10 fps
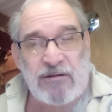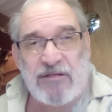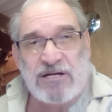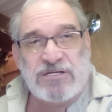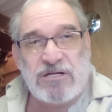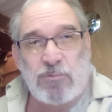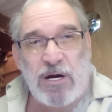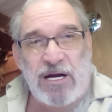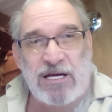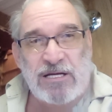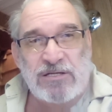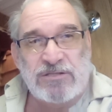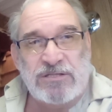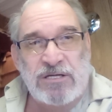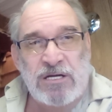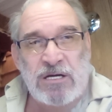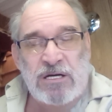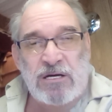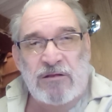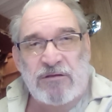That's the way it is.
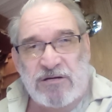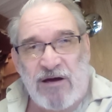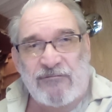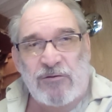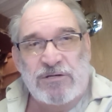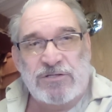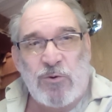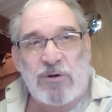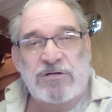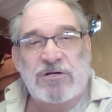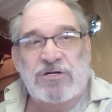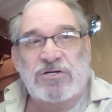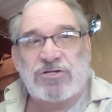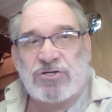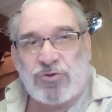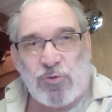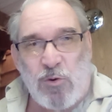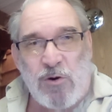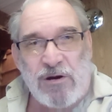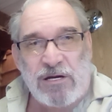The devil is going to
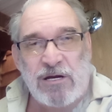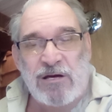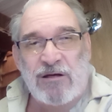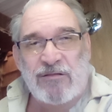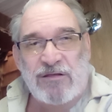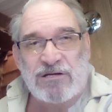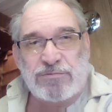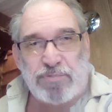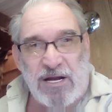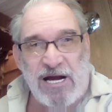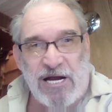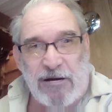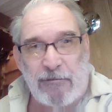destroy this planet.